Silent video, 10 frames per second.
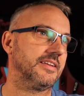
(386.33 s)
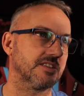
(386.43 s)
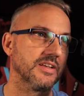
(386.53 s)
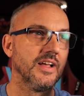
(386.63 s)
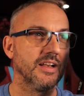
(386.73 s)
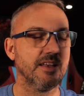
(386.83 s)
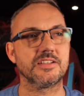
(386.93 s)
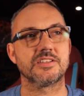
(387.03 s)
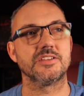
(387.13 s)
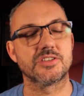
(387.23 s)
He's
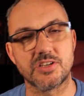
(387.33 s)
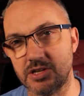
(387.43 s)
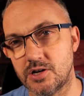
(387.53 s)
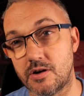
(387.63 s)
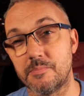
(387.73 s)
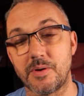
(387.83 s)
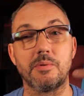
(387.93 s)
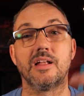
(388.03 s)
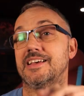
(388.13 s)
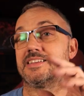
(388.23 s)
led us into Europe, blah,
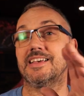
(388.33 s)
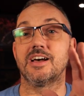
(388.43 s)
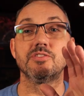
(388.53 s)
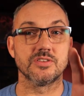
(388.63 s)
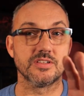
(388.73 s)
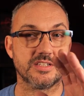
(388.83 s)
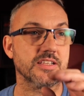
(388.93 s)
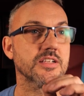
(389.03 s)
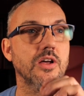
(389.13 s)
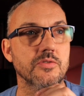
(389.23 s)
blah. He goes on and he
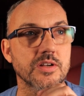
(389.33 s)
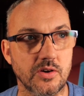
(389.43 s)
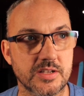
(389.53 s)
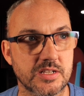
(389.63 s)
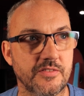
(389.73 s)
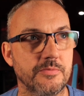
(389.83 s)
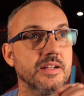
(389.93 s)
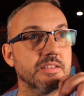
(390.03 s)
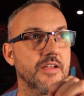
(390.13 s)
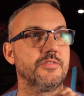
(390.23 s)
says a load of nice stuff
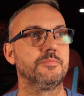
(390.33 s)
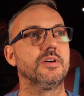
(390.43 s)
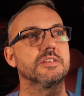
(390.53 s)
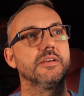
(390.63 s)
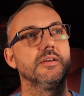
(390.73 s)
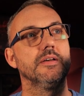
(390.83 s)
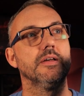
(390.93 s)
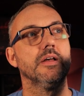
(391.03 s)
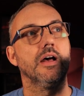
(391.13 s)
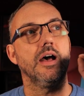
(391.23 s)
about David Moyes.
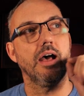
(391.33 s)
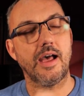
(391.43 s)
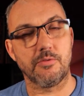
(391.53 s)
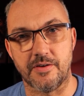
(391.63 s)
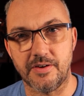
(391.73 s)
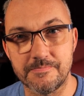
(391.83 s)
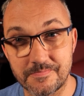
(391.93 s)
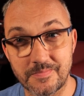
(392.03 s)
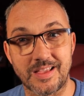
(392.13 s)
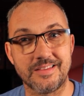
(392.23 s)
However,
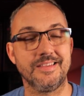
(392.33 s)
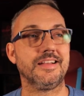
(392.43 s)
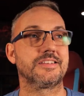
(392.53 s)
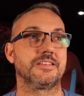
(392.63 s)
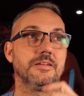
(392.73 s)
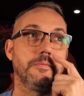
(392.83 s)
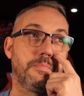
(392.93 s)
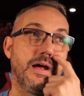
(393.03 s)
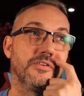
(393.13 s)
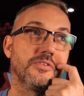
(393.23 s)
next
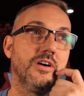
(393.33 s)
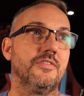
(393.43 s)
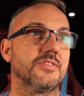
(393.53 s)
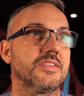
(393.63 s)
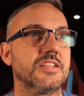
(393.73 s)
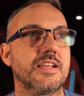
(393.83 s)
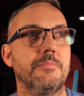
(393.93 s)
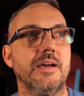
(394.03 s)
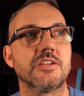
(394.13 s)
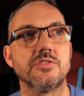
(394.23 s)
paragraph, this
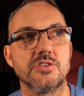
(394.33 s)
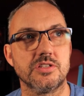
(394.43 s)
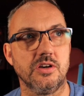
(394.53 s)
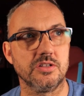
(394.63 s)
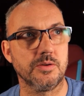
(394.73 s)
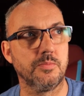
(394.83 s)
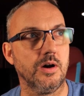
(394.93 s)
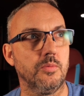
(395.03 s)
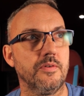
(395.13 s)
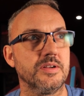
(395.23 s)
campaign has not started
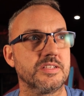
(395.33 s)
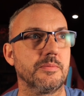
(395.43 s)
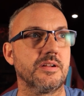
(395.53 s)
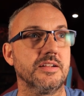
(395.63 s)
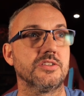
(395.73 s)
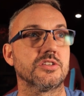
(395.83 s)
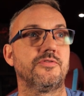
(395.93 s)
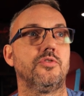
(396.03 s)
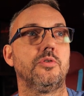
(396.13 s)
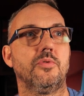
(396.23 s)
well, with West Ham collecting
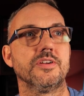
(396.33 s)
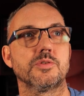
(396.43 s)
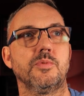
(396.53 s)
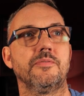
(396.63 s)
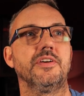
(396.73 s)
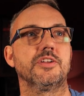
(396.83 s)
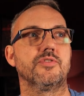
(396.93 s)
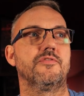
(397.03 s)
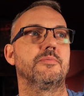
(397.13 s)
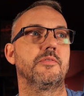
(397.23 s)
just 4 points and one
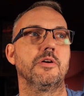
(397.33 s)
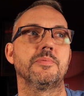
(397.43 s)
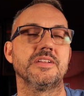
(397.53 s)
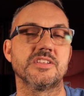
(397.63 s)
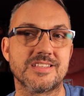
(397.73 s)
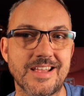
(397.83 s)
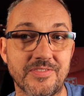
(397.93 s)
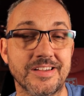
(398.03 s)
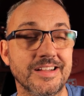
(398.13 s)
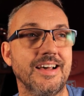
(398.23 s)
victory from their opening
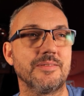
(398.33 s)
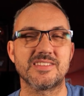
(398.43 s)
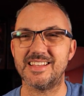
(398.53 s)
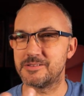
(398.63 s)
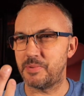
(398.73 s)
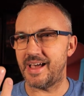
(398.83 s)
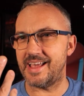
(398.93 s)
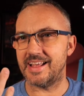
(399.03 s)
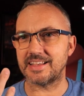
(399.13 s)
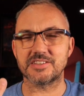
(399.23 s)
7 games. Sounds
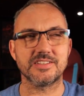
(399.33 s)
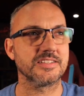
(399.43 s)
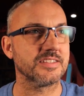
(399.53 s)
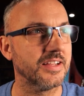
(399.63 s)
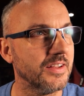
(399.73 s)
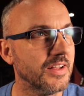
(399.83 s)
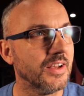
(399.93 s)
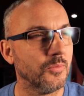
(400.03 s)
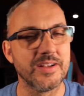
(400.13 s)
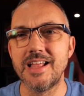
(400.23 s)
bad, actually, doesn't it?
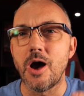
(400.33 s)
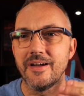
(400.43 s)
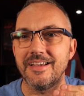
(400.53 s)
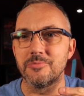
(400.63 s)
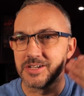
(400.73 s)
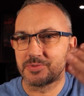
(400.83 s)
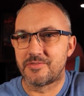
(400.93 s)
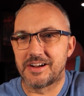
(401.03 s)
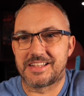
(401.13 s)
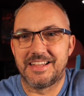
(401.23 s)
We know it because
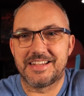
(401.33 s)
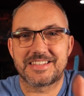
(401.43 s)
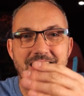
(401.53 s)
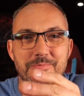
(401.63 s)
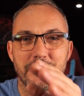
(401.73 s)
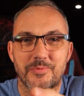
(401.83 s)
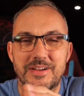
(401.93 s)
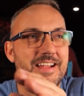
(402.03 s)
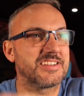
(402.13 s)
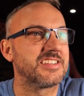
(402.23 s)
we've read the league table, but
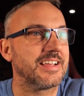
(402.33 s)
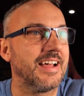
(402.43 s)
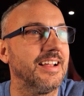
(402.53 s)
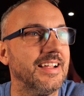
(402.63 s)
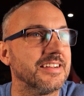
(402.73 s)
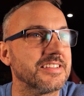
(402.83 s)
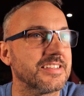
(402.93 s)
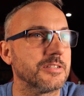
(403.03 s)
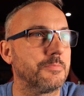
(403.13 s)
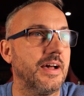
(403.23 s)
when you actually say it out loud, it
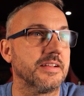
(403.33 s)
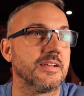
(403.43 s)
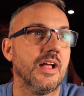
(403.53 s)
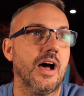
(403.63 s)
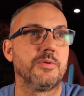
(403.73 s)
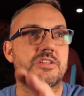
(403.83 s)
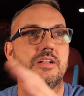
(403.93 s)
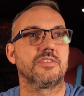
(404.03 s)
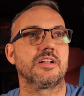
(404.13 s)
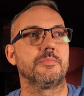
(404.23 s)
sounds bad. Which has
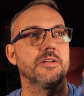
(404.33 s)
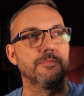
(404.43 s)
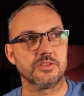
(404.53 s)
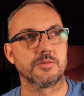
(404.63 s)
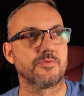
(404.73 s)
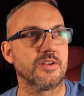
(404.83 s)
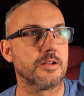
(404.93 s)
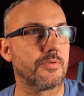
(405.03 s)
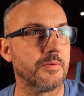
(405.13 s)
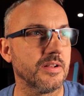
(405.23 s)
left the club in the bottom three of
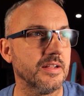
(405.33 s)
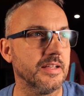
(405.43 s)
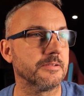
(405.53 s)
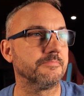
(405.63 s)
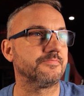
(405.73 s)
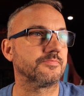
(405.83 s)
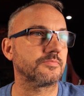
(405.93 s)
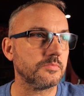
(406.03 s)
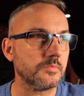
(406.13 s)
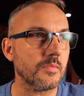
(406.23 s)
the Premier League.
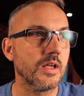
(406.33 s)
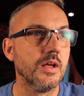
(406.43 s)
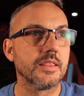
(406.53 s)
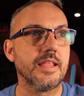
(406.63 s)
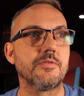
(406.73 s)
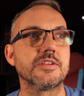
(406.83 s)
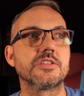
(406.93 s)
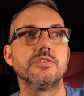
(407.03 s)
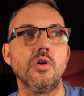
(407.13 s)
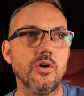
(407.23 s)
There
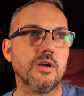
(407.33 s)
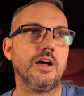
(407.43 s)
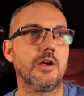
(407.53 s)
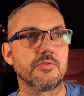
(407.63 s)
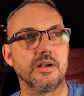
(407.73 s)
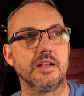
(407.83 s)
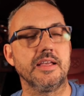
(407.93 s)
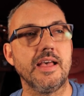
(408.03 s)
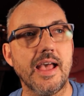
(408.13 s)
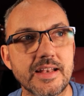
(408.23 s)
is not
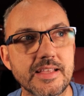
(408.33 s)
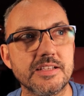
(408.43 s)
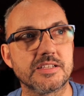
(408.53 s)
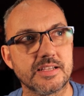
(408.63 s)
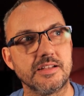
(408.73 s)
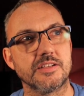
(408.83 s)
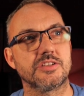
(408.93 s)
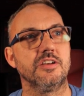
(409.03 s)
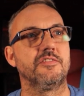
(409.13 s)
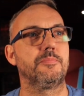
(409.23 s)
currently any
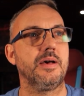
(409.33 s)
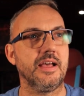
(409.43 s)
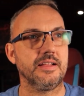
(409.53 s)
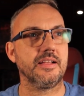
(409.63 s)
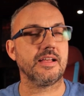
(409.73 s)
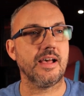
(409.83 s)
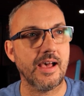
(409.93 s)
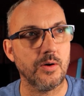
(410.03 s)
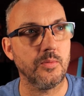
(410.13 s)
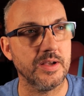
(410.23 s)
sense of panic
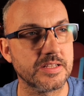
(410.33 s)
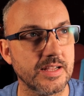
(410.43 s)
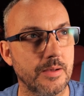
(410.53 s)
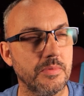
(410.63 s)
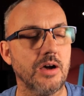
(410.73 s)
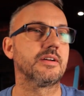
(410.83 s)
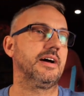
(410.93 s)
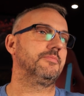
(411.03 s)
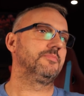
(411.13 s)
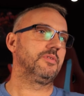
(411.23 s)
at West Ham.
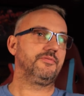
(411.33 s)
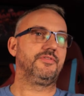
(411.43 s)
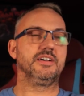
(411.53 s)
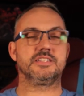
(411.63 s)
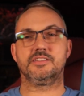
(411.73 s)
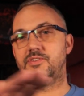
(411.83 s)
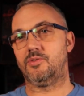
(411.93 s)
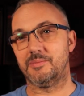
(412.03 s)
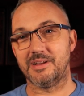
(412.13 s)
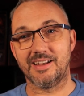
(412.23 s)
Okay, well, first of
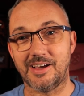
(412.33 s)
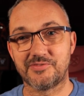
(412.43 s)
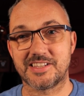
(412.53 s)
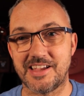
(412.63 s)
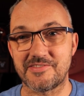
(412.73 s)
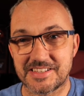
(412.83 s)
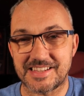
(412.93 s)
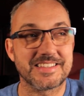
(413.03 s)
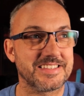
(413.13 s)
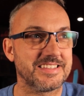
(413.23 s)
all, I mean, I love tearing
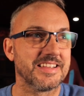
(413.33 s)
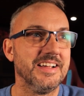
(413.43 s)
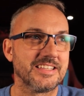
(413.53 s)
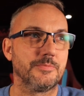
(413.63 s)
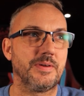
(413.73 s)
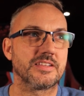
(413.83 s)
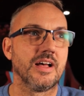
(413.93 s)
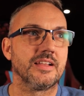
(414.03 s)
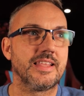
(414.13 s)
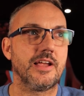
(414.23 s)
sentences to bits.
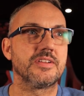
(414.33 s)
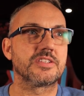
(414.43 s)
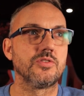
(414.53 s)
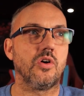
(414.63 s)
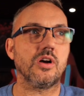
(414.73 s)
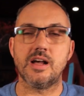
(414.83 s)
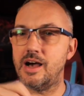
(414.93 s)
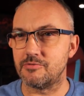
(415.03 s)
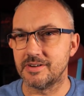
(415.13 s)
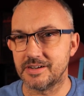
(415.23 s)
There is not
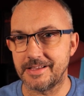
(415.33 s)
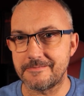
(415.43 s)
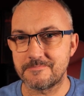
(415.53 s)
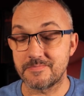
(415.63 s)
currently.